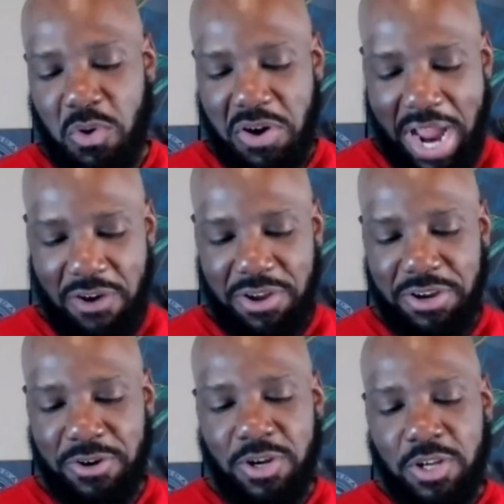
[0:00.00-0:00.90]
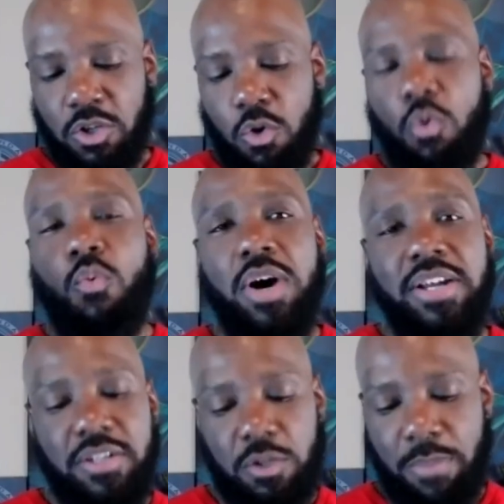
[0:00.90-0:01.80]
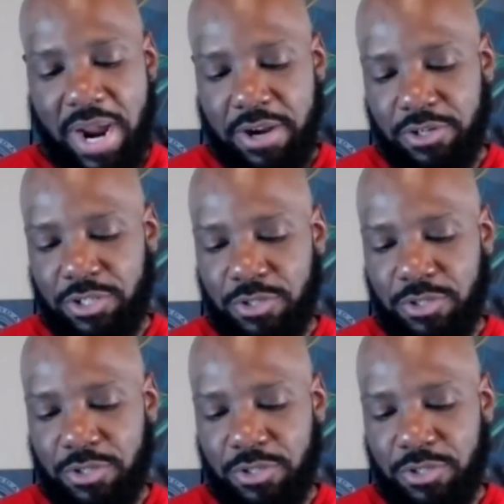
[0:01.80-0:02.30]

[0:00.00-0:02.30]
word out here. So, what inspired